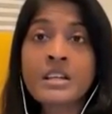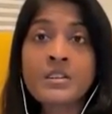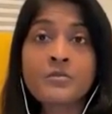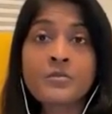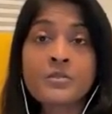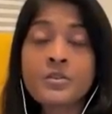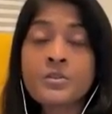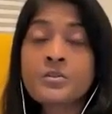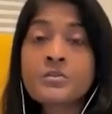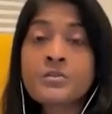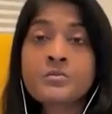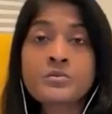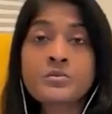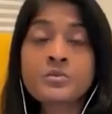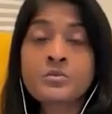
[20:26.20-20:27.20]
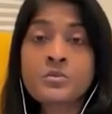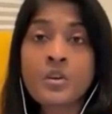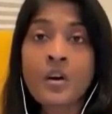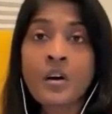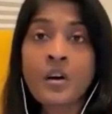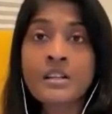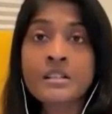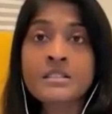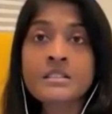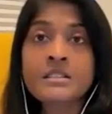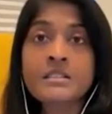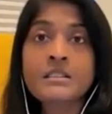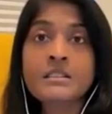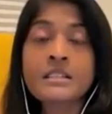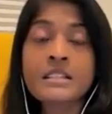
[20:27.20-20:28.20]
if you do not
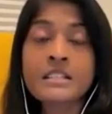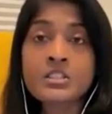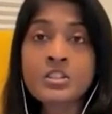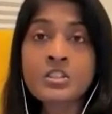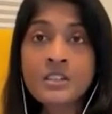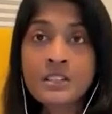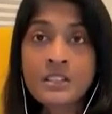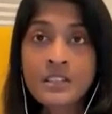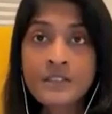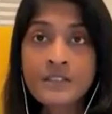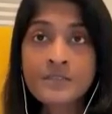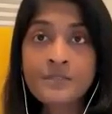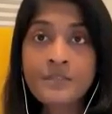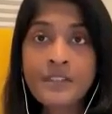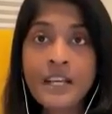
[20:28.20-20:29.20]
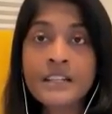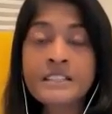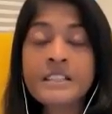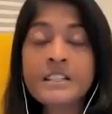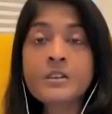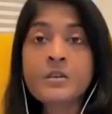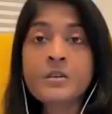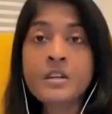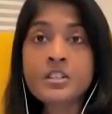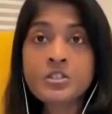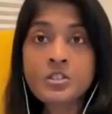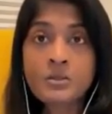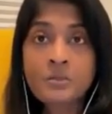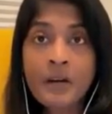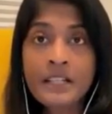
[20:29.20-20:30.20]
internally reflect and look
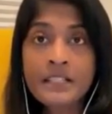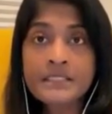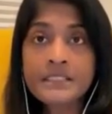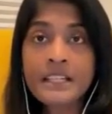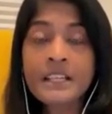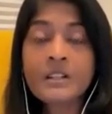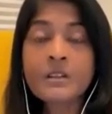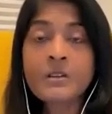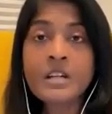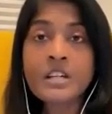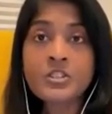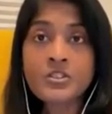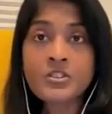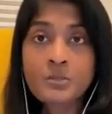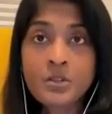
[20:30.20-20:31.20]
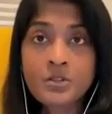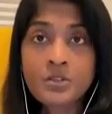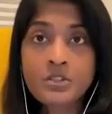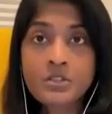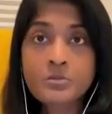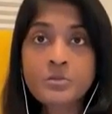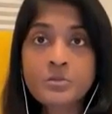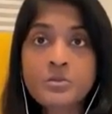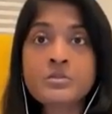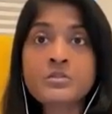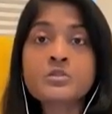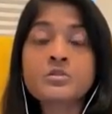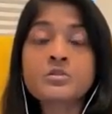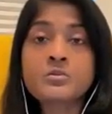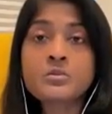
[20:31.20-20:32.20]
at your mindset, look at your emotional
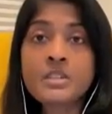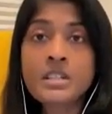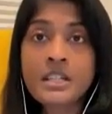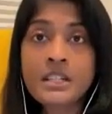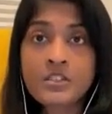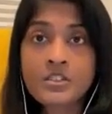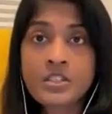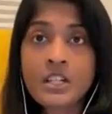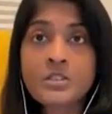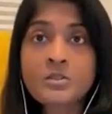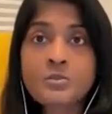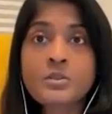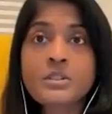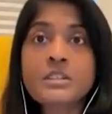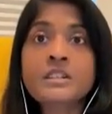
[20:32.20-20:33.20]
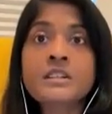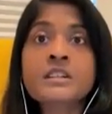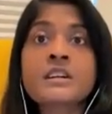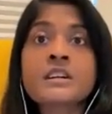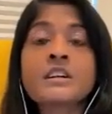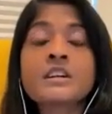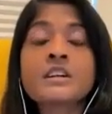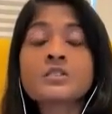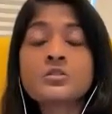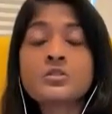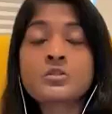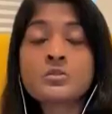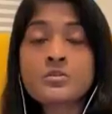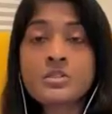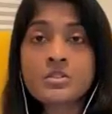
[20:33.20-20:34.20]
wounds, do the inner child work,
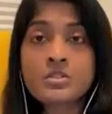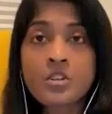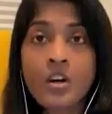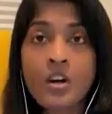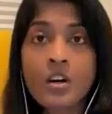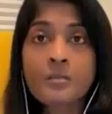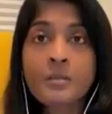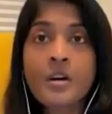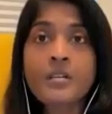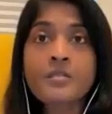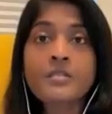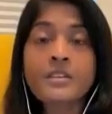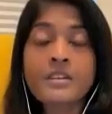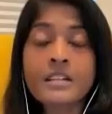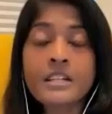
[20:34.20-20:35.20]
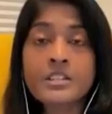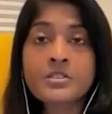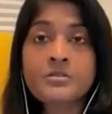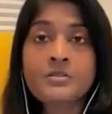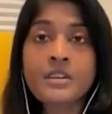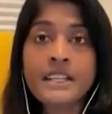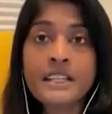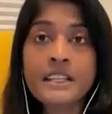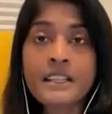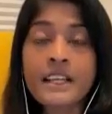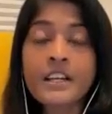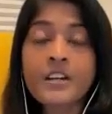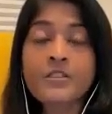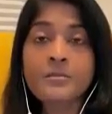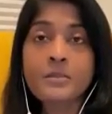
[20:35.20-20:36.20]
do the job of learning to
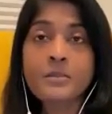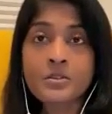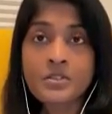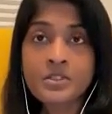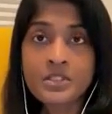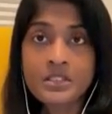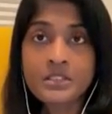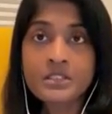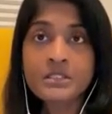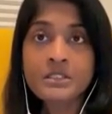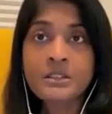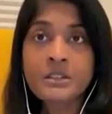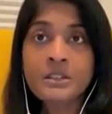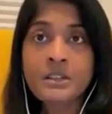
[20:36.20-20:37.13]
regulate your emotions.